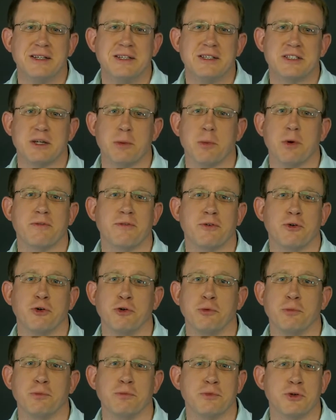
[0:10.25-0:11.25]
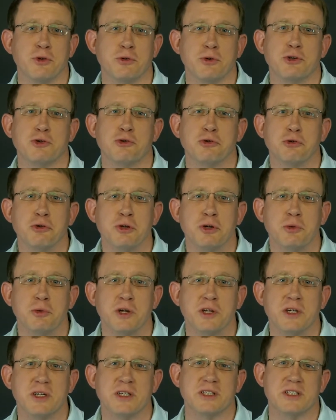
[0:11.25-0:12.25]
Someone for whom you are truly
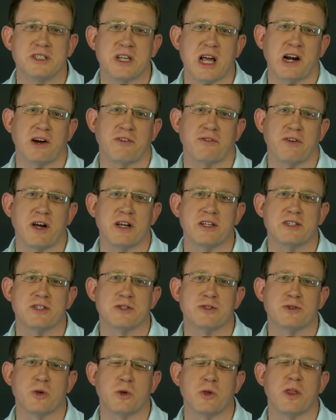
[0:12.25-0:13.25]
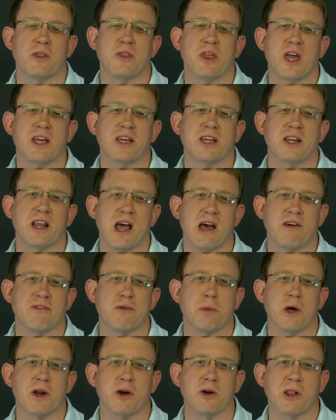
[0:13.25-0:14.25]
willing to sacrifice so that they can have a
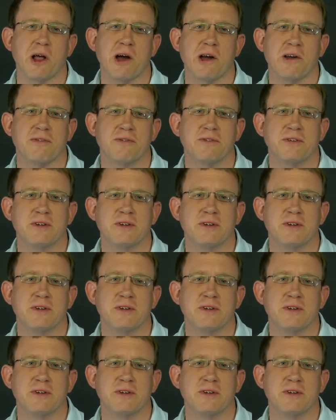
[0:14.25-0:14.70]
better life.